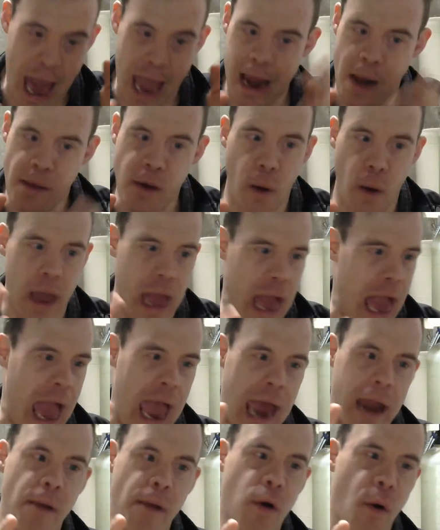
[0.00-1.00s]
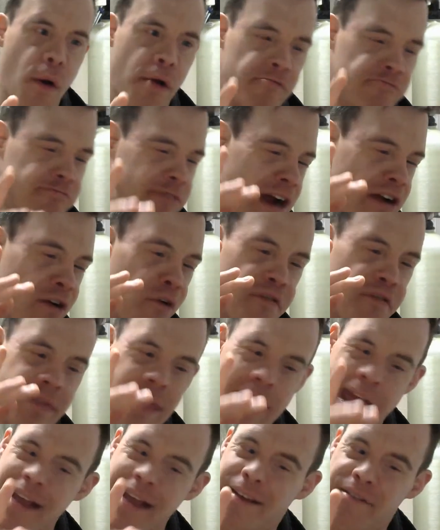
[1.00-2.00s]
And I'm going right over
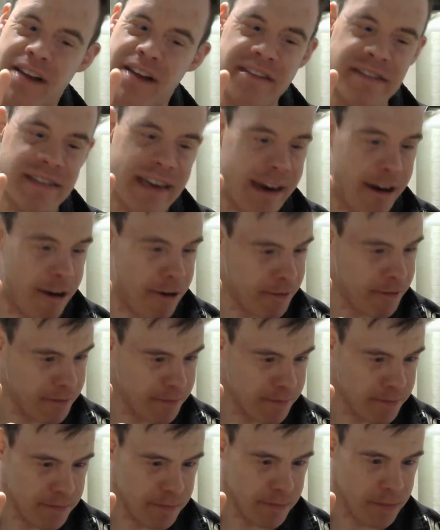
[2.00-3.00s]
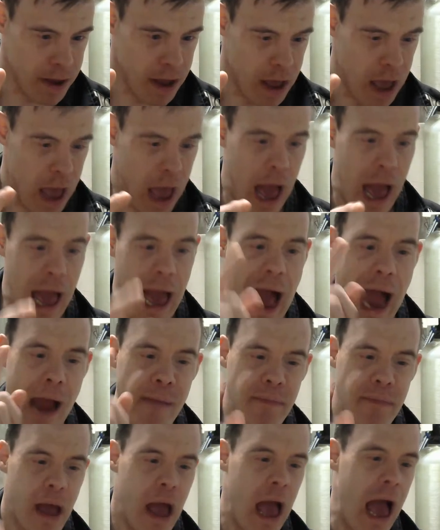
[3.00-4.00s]
the head of Disney here.
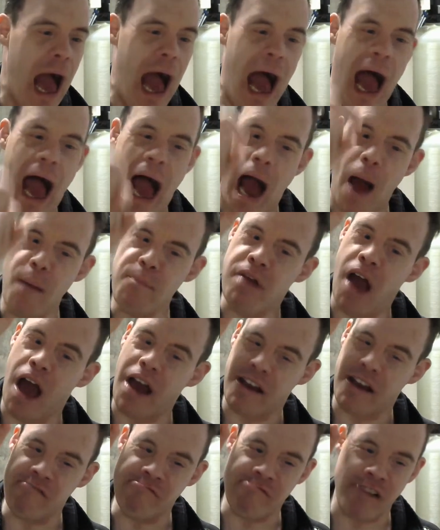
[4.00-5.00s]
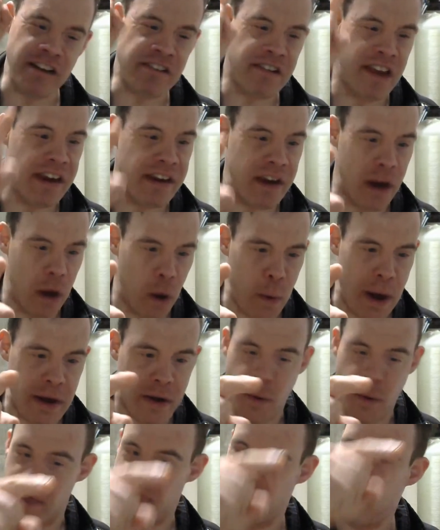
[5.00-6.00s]
I'm I'm talking right to you and
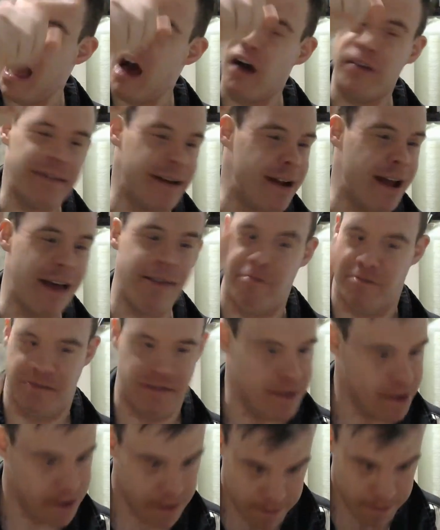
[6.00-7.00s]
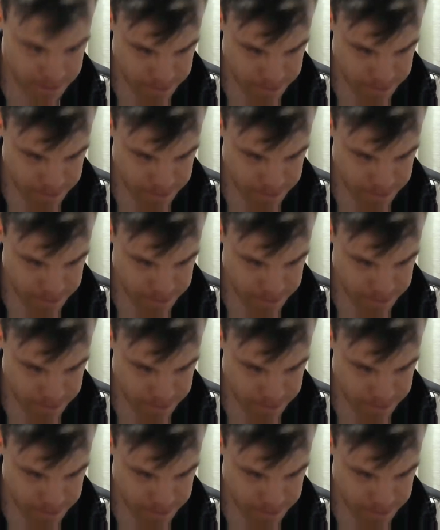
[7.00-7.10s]
to 1,000 others.